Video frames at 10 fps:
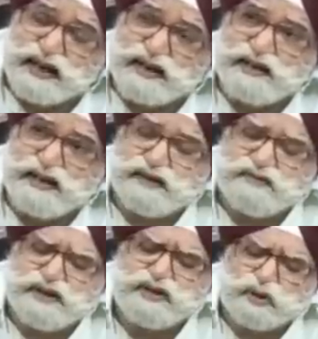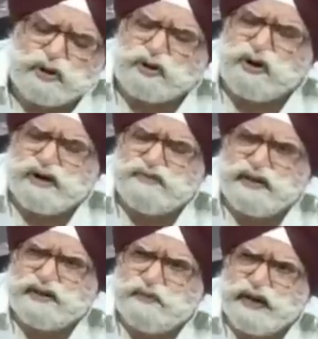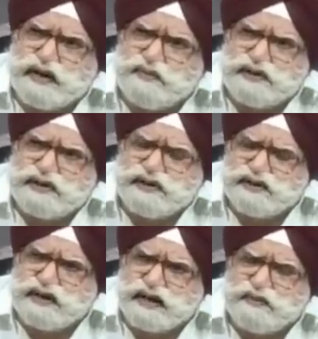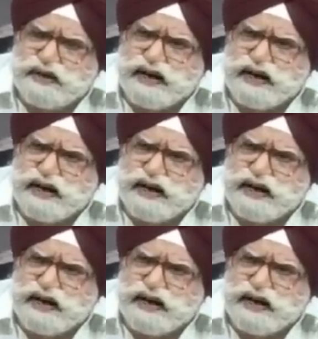until the so-called first pay commission and second pay.